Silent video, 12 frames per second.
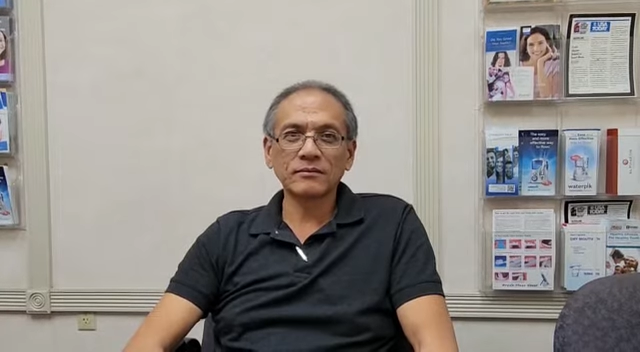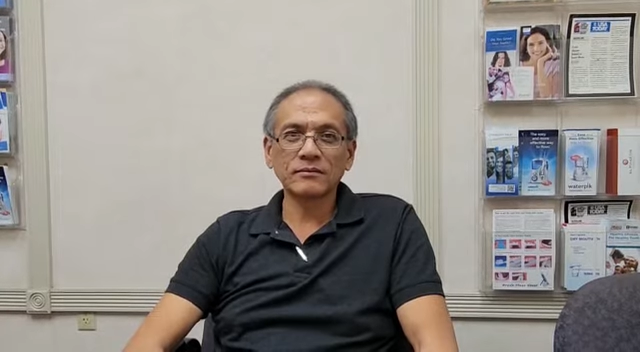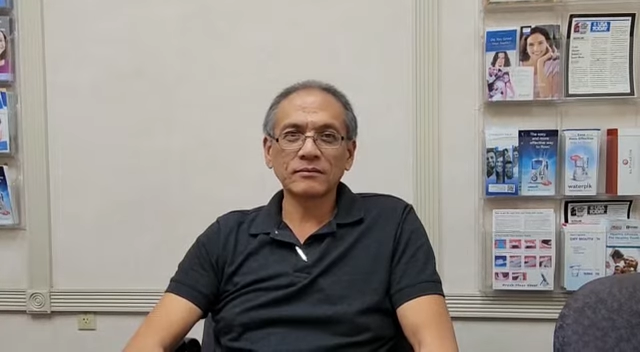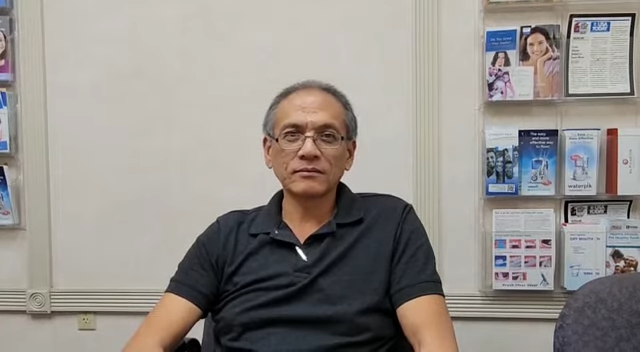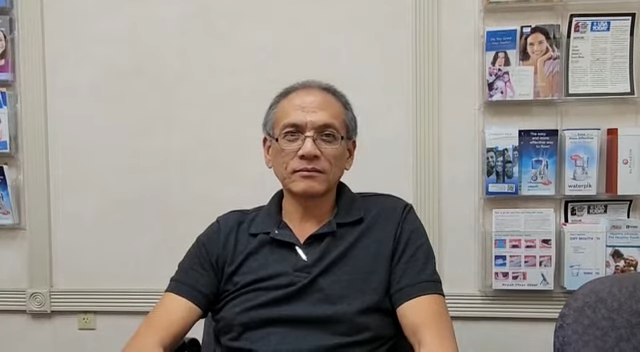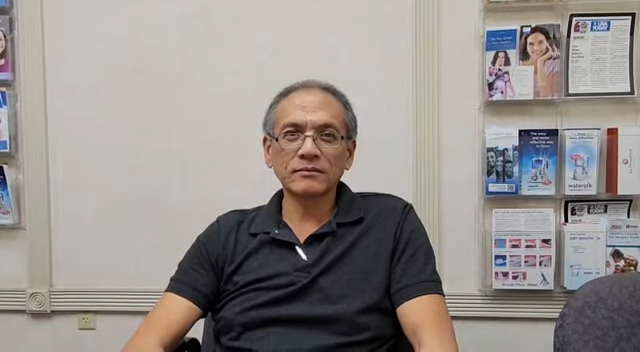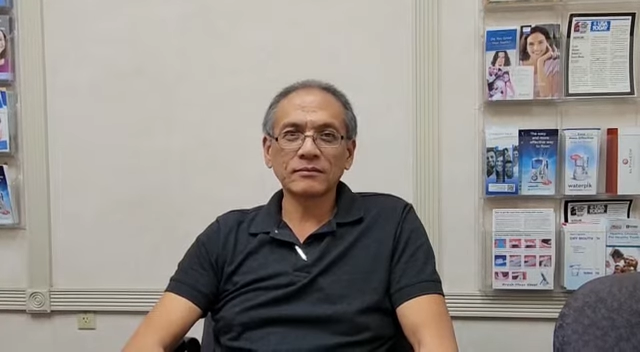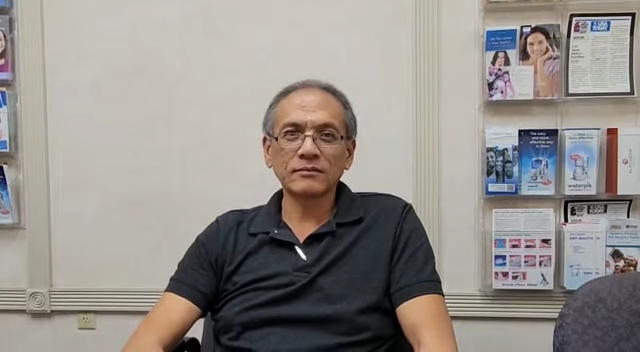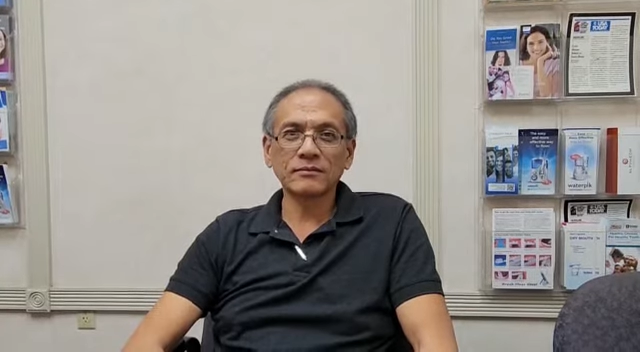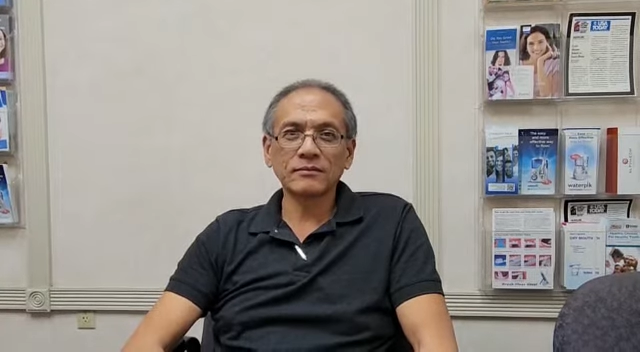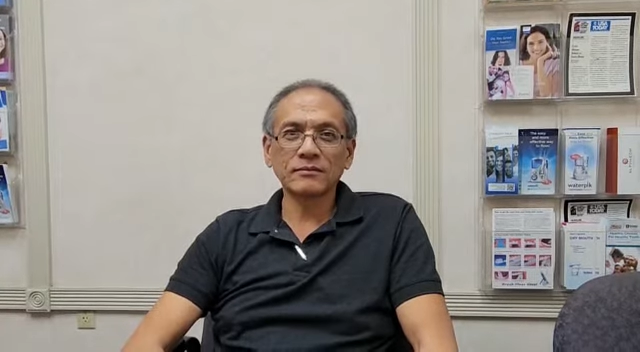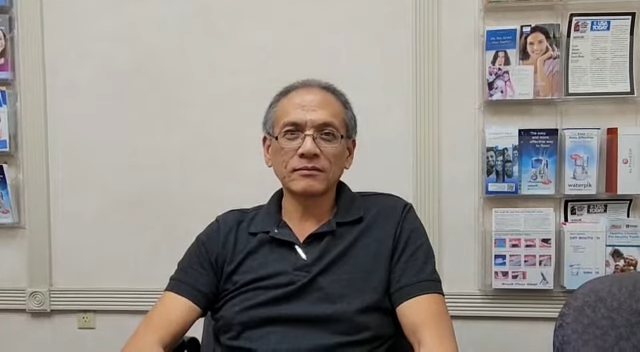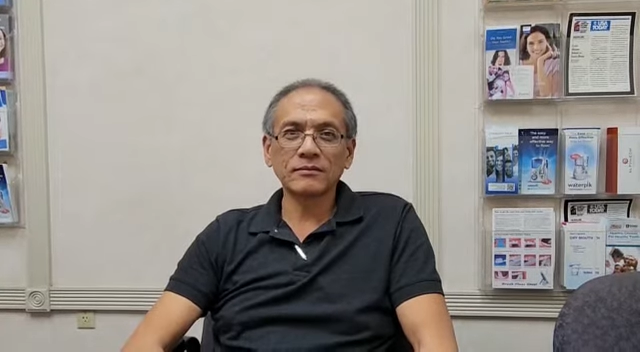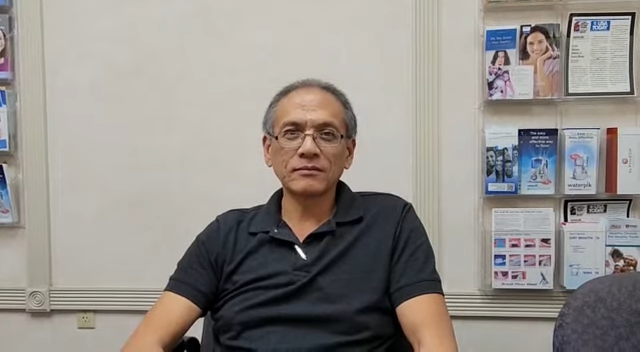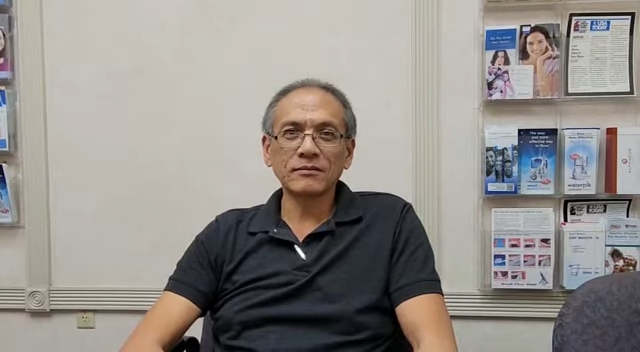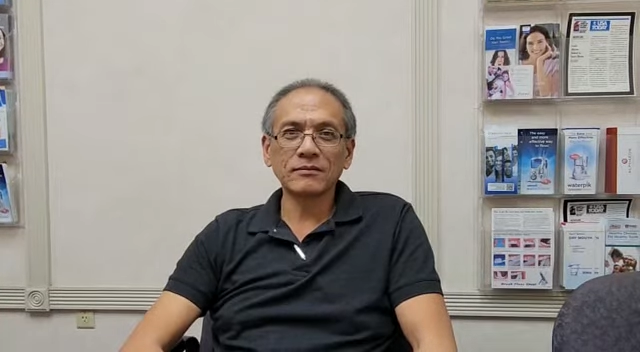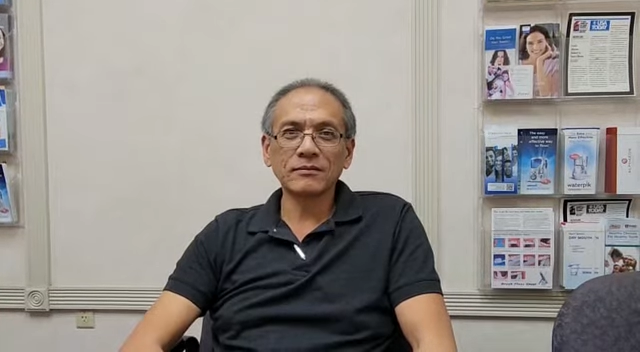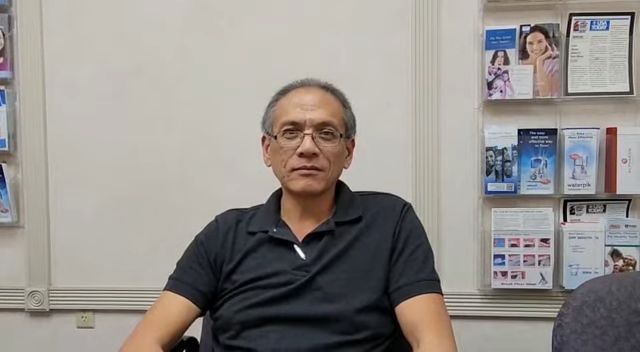and what kind of
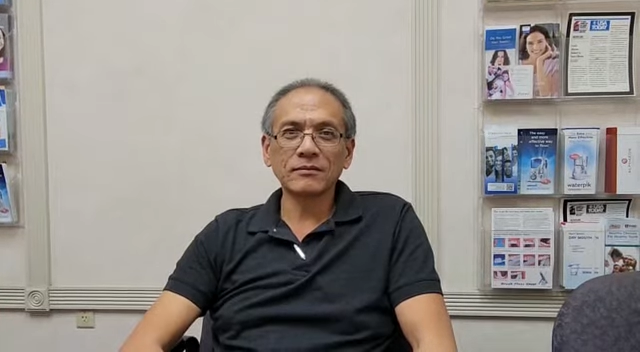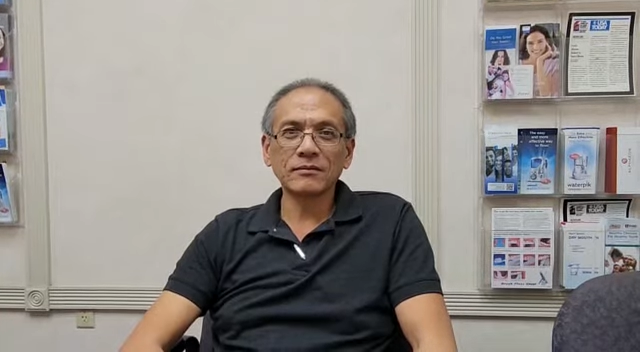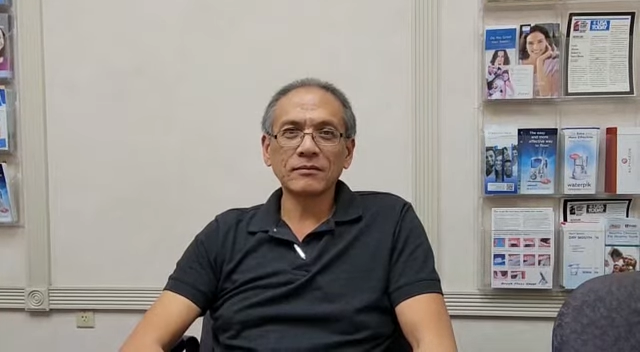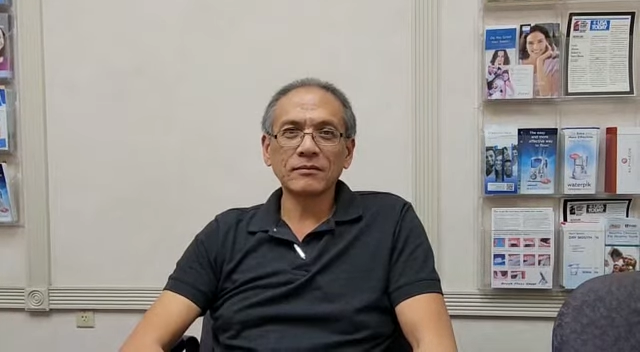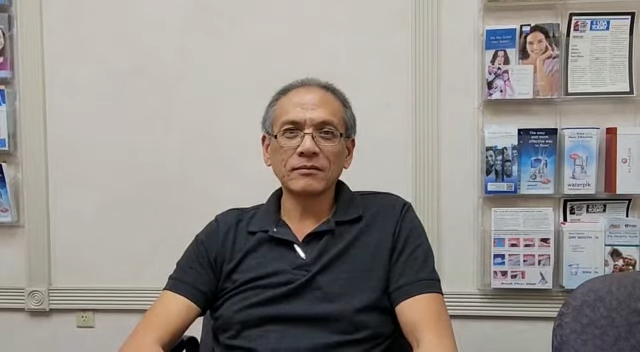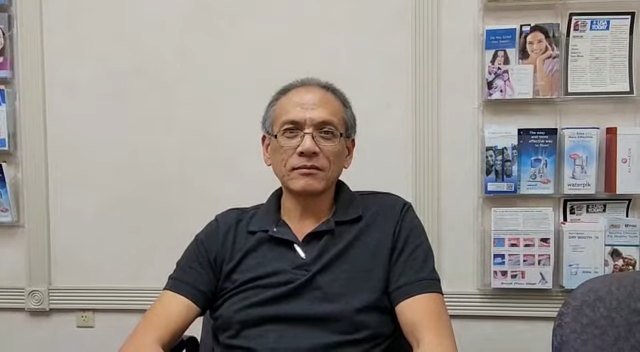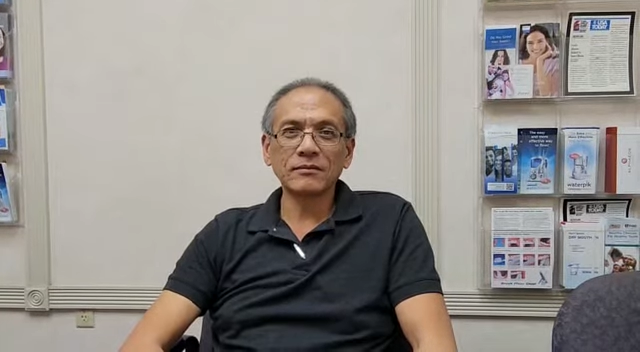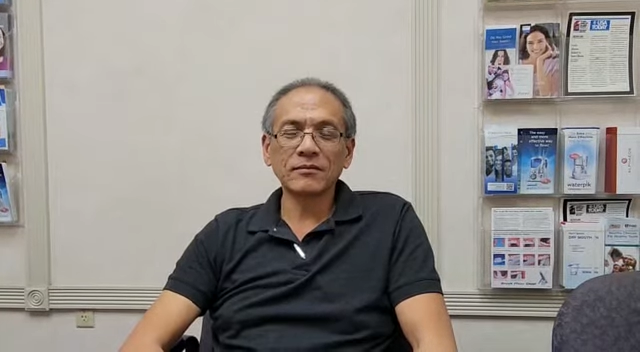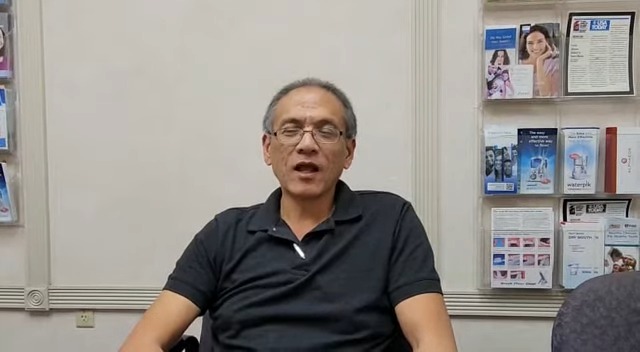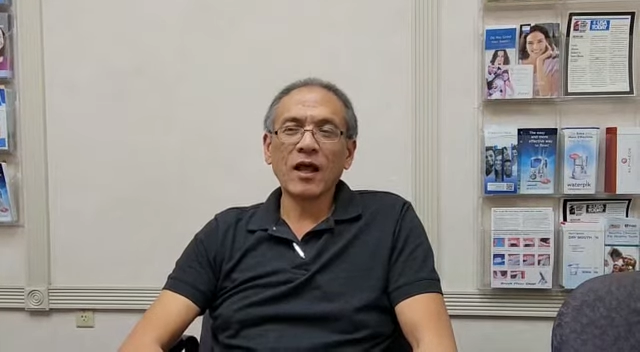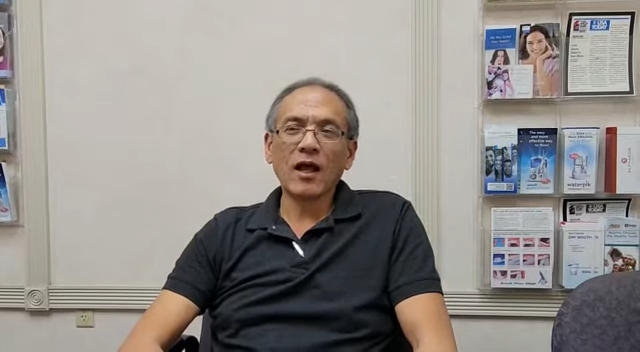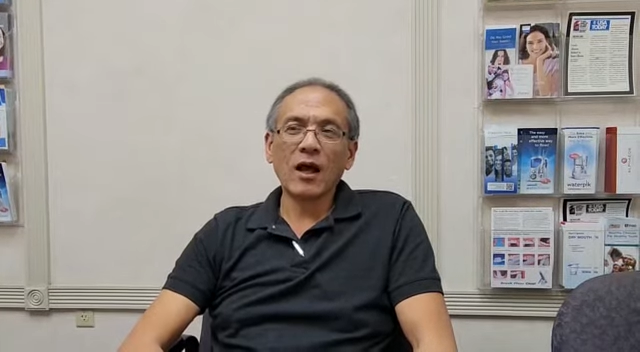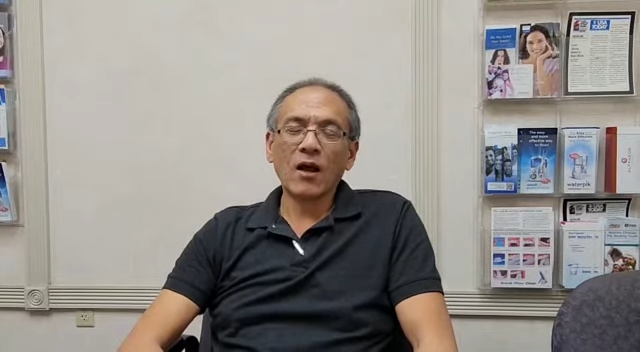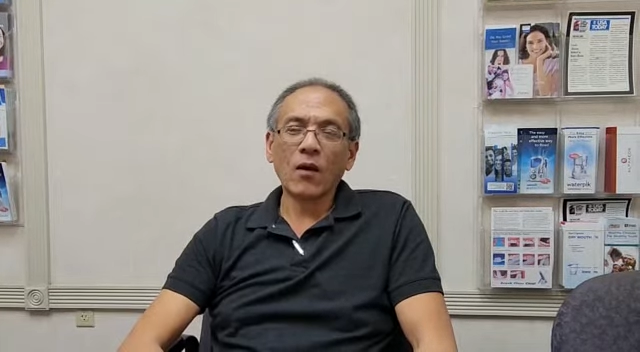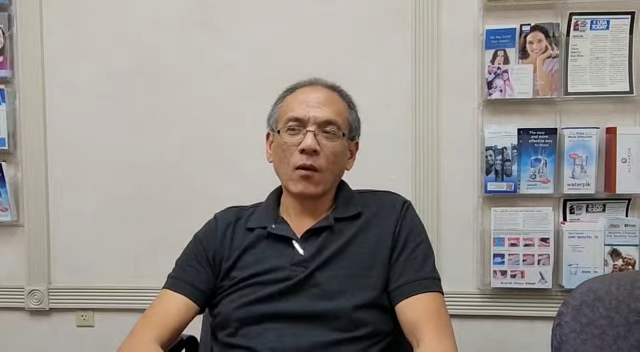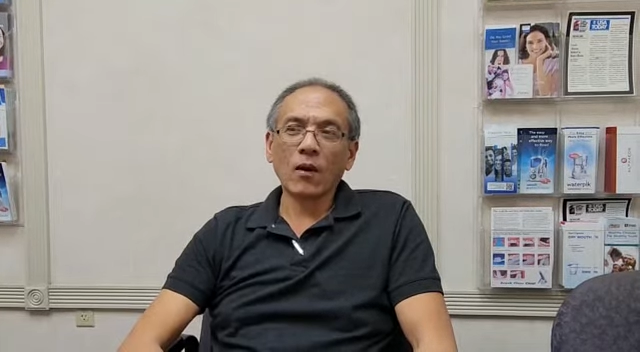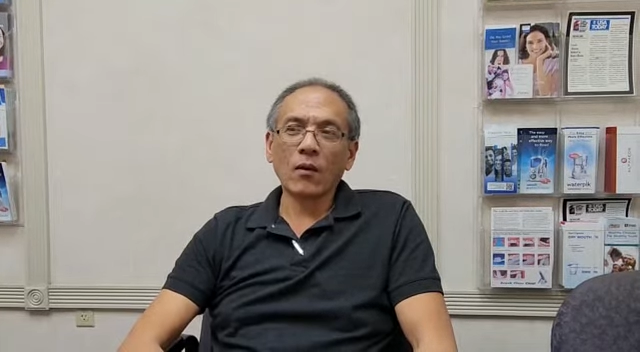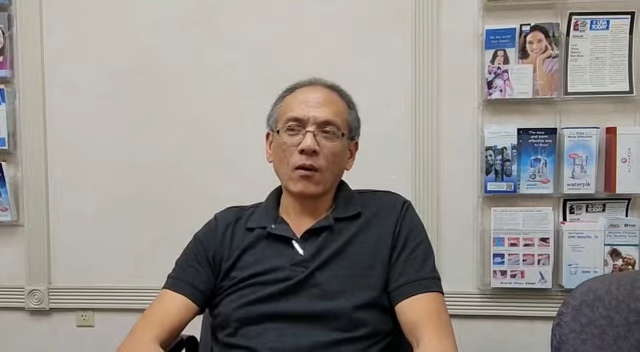different works you have done here
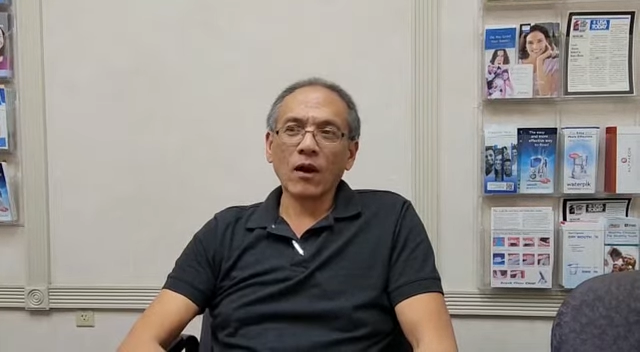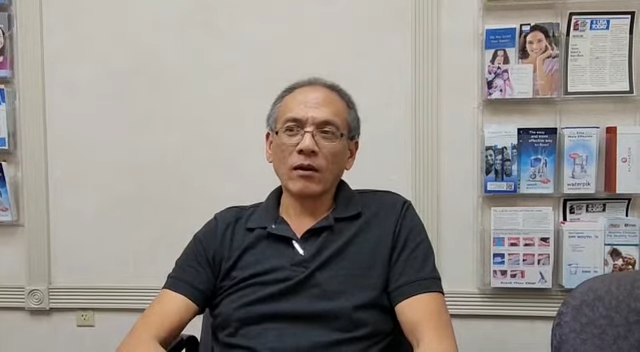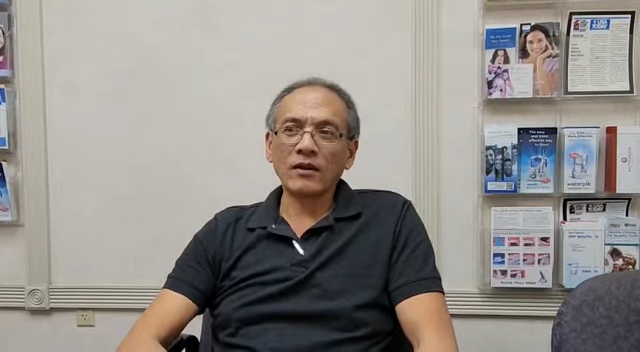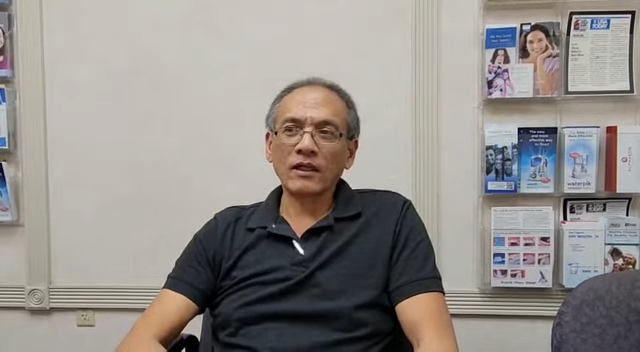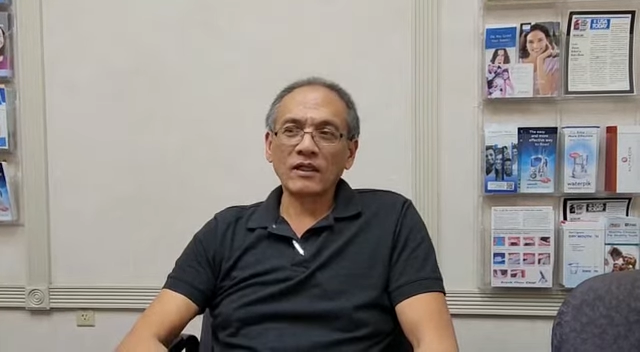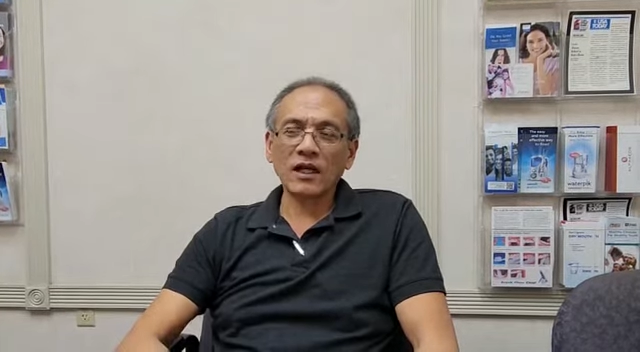well,